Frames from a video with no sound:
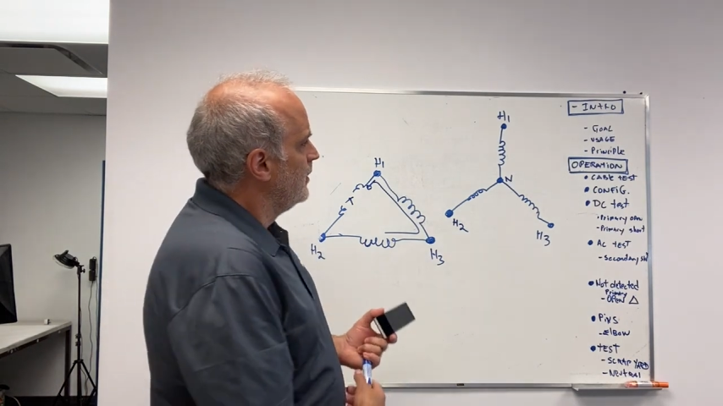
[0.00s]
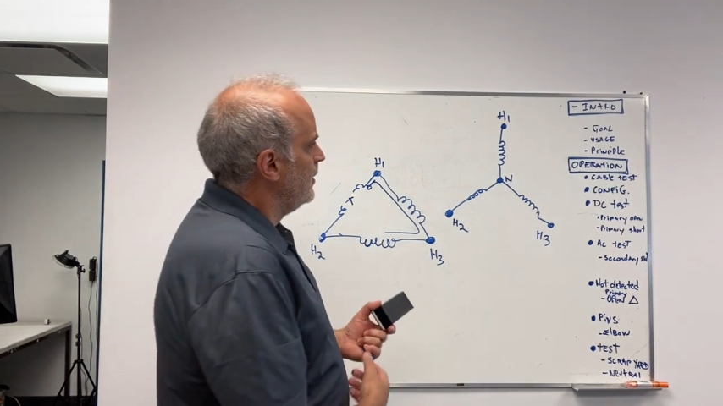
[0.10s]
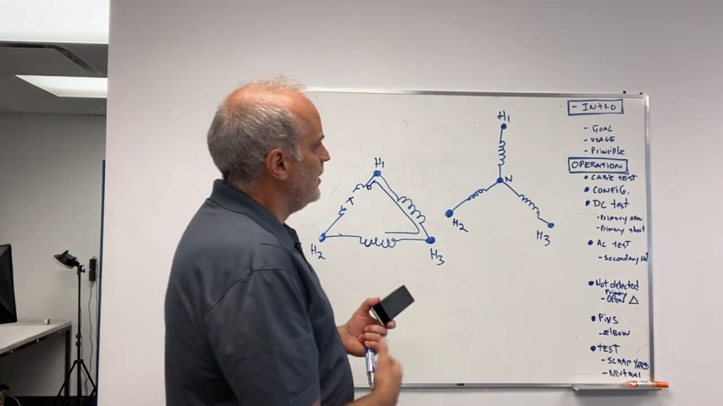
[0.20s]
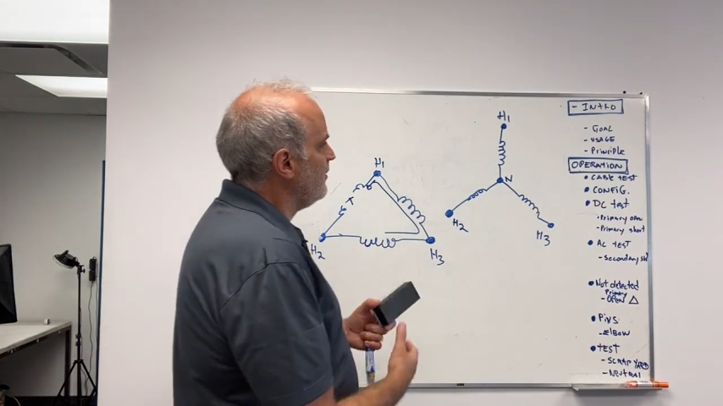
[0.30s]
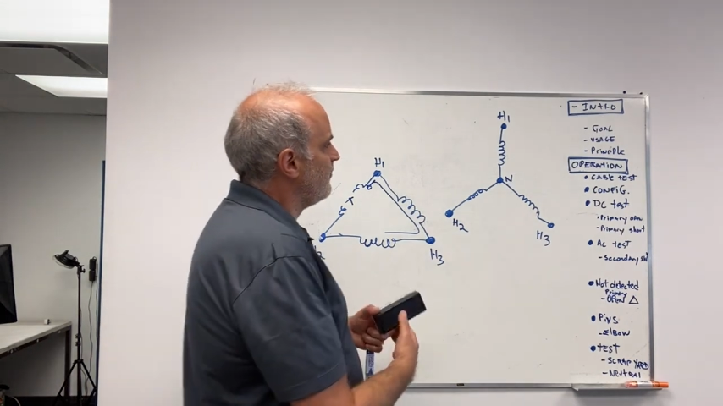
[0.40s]

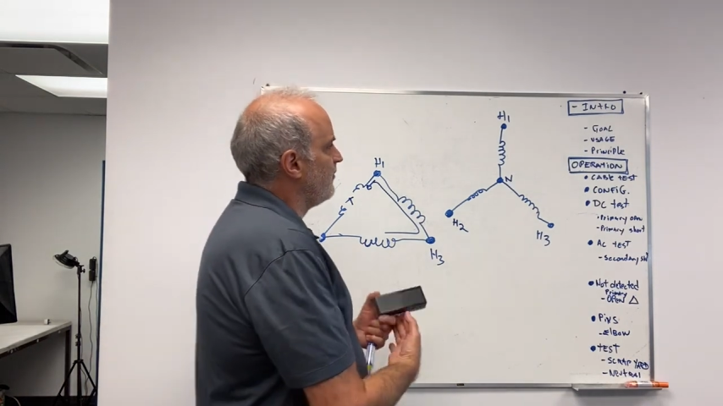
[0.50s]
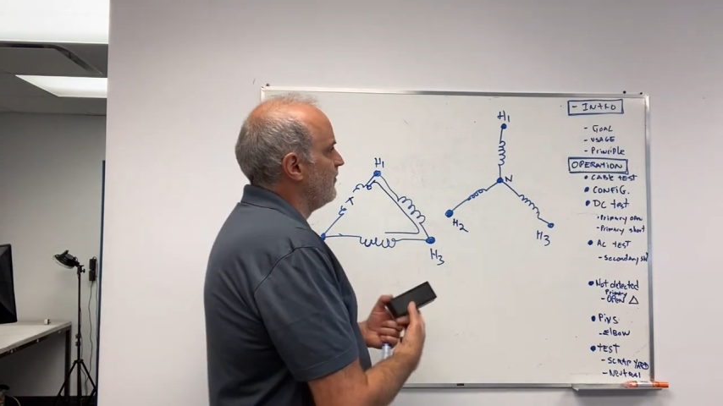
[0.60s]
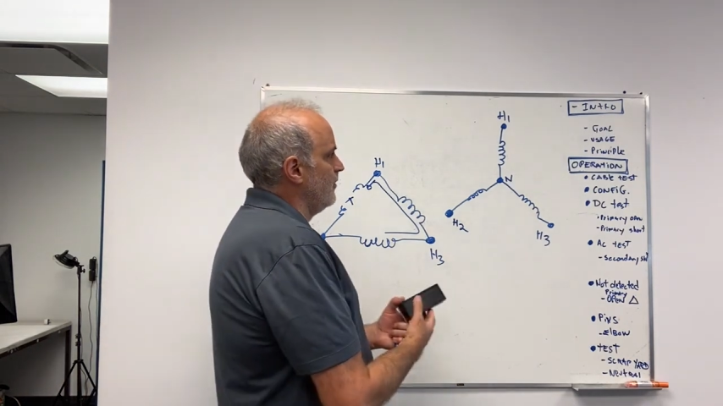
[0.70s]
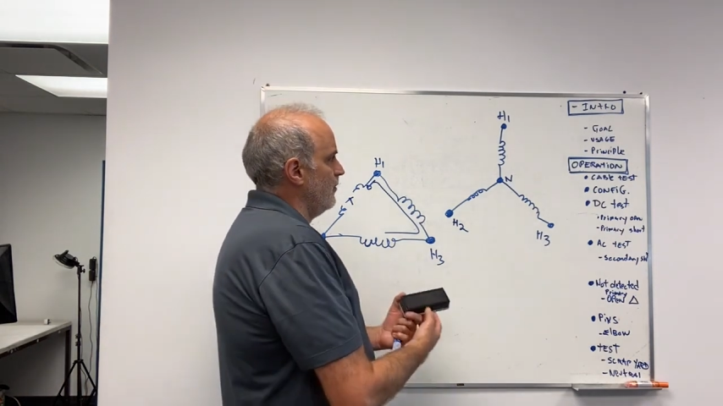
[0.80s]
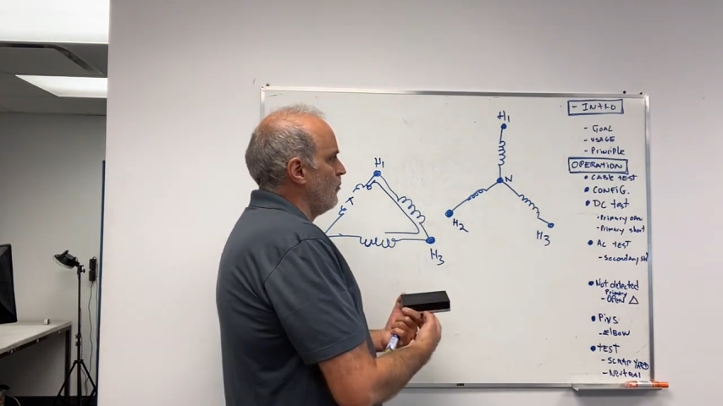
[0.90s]
If
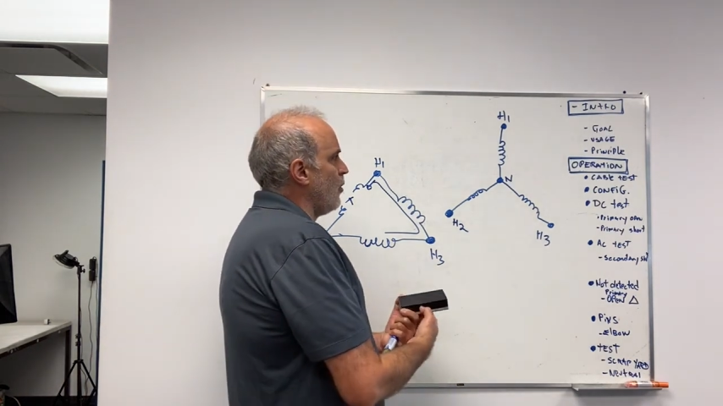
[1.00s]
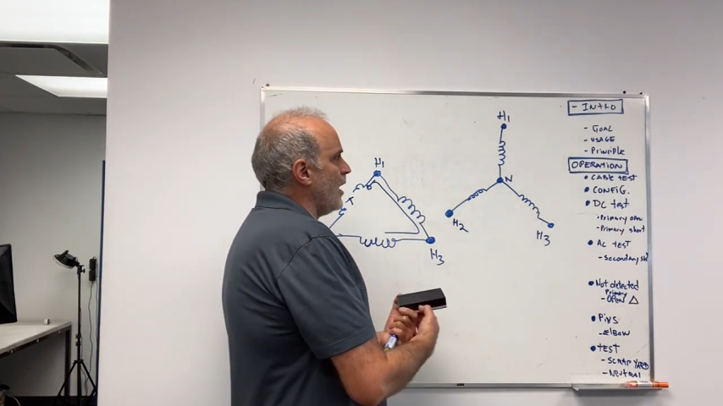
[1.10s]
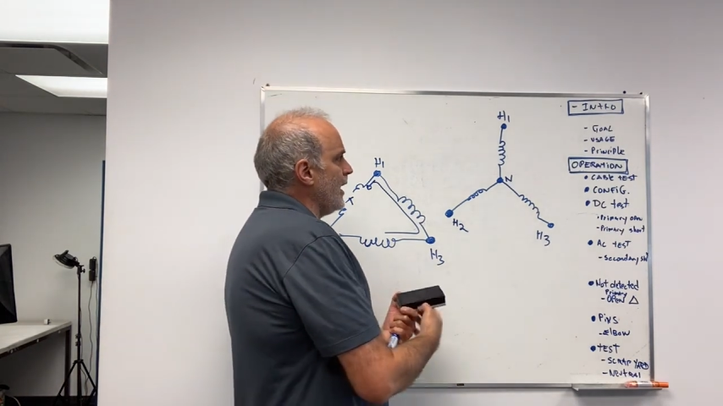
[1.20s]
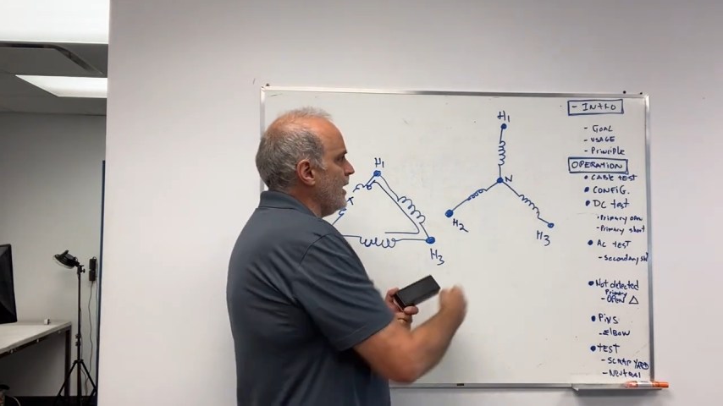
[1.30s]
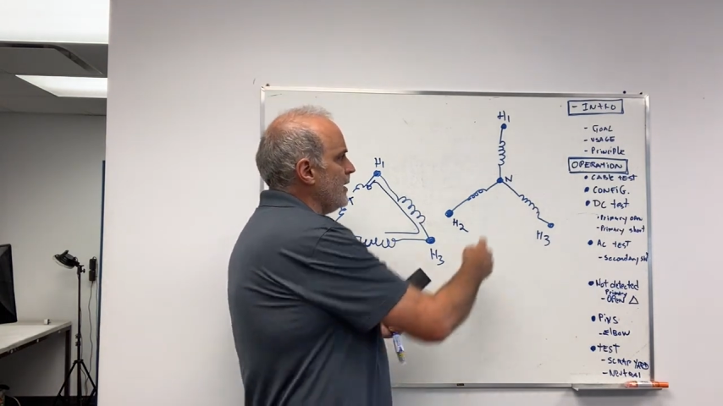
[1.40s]

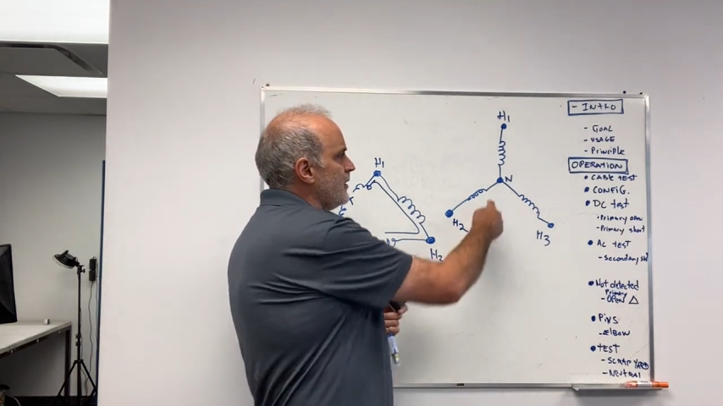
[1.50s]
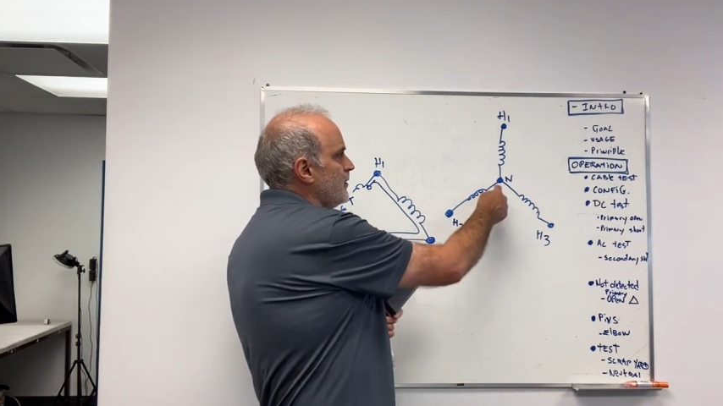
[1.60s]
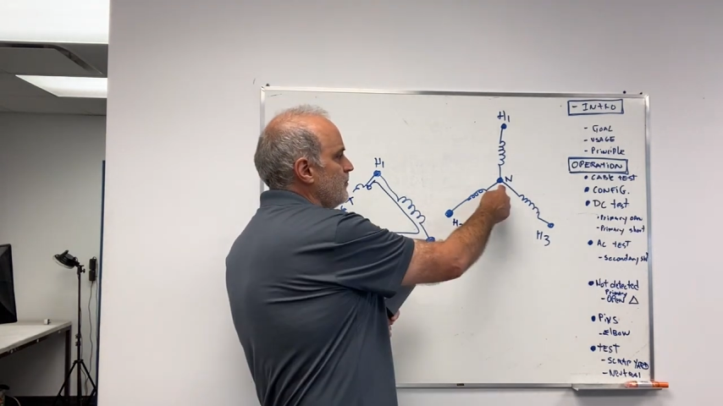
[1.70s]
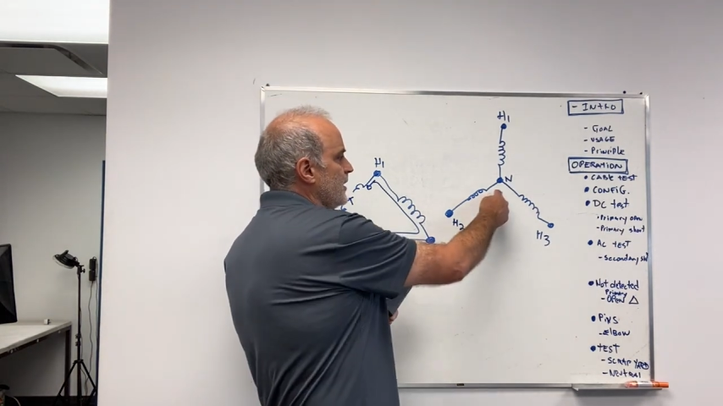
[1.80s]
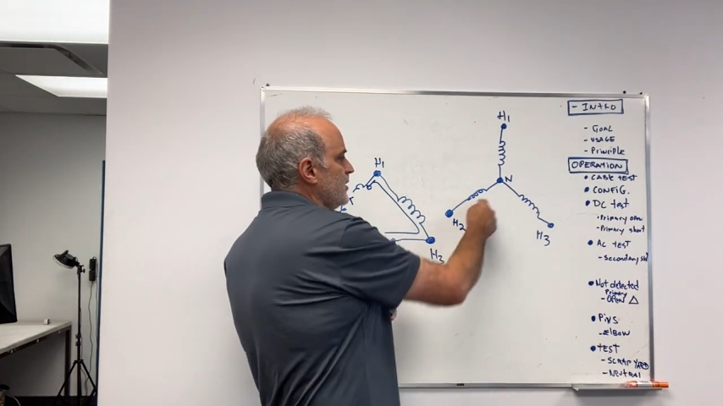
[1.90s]
YN,
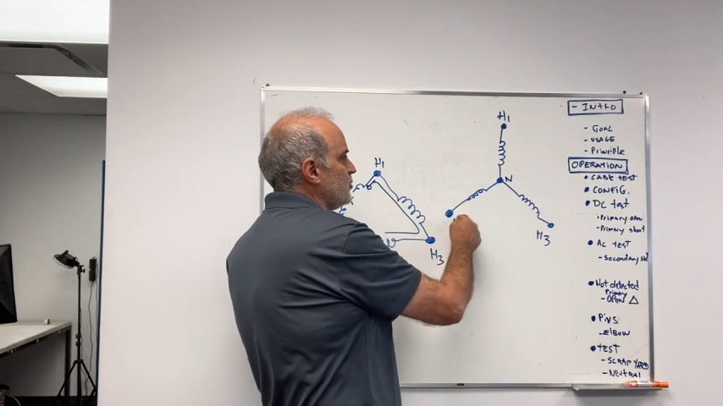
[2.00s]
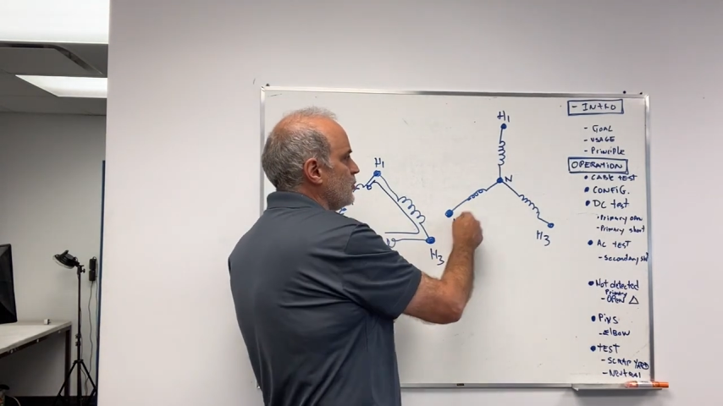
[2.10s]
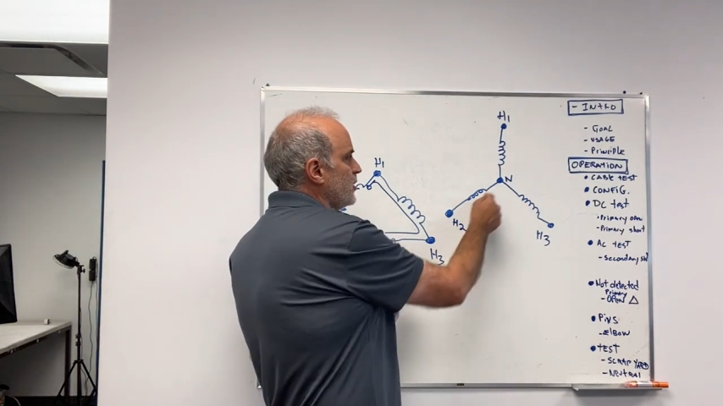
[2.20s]
because we're